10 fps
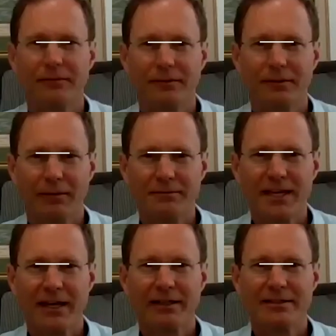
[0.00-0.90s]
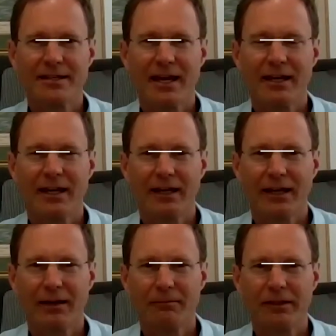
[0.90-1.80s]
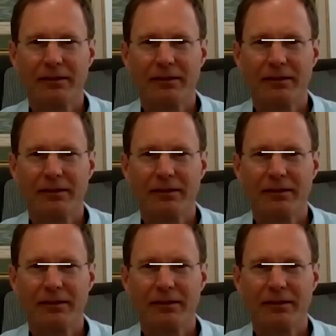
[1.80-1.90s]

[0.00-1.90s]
Yeah. Okay. 10 at 10 a.m.